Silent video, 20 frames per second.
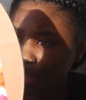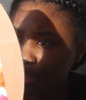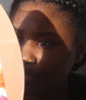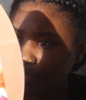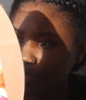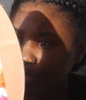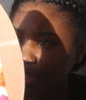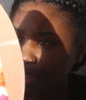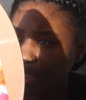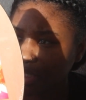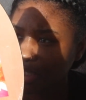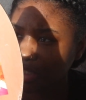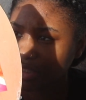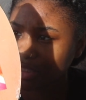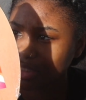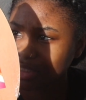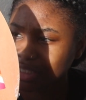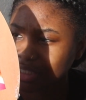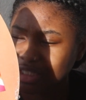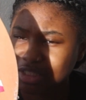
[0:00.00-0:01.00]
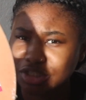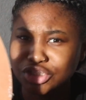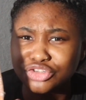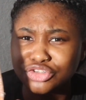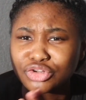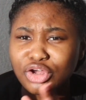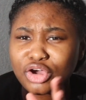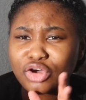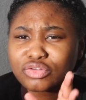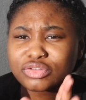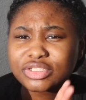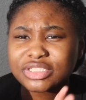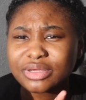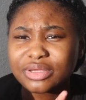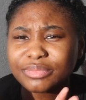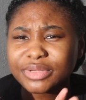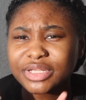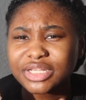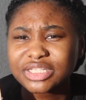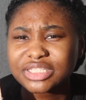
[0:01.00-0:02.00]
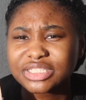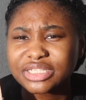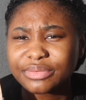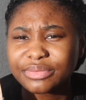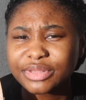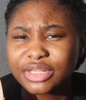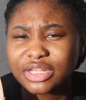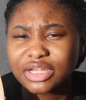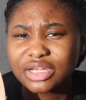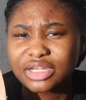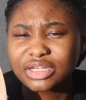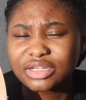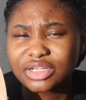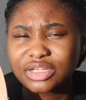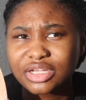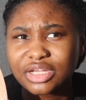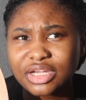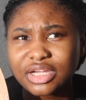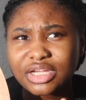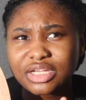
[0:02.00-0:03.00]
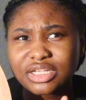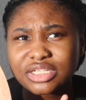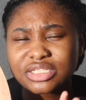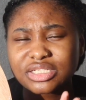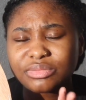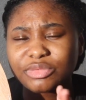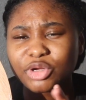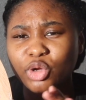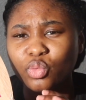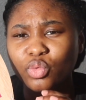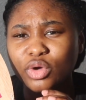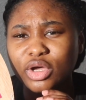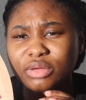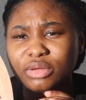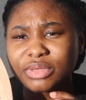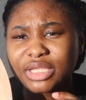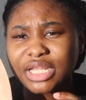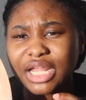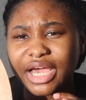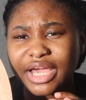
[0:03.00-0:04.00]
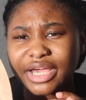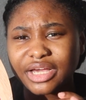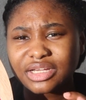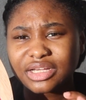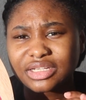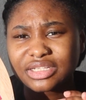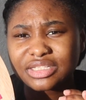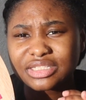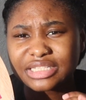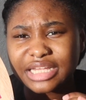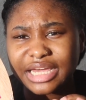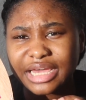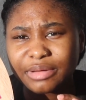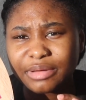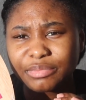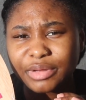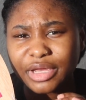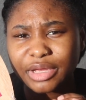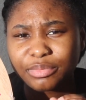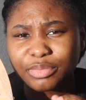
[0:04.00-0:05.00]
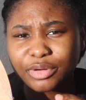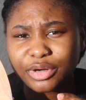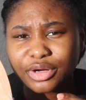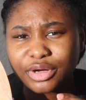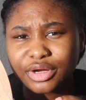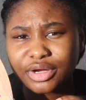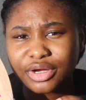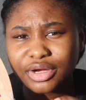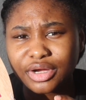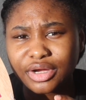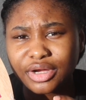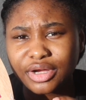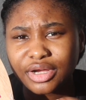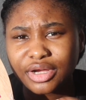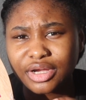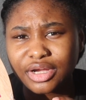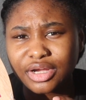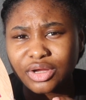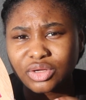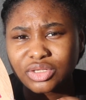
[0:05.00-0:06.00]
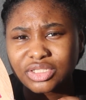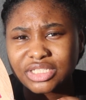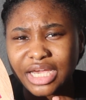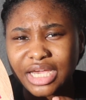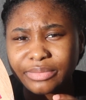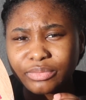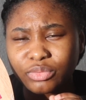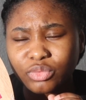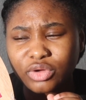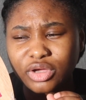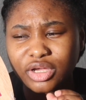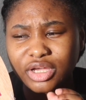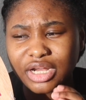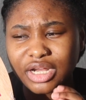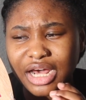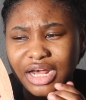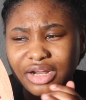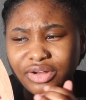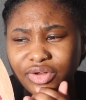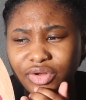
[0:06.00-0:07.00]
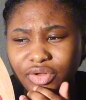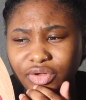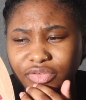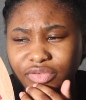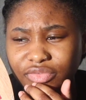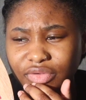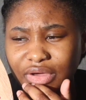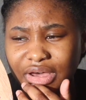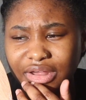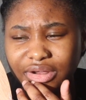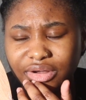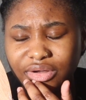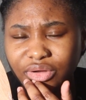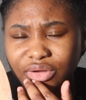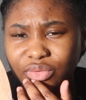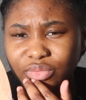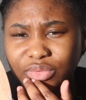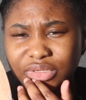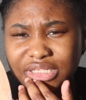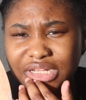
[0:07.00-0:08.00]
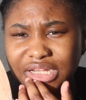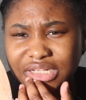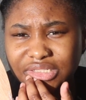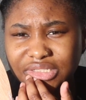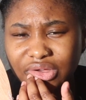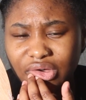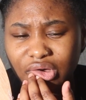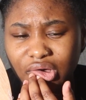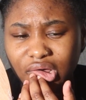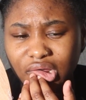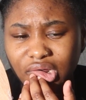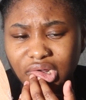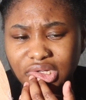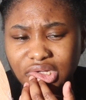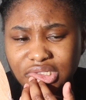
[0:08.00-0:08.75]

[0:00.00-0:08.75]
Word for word: if it is, cause you know some of some of the some of the wood be like sandpaper type wood. I don't know. If, I don't know what that's called.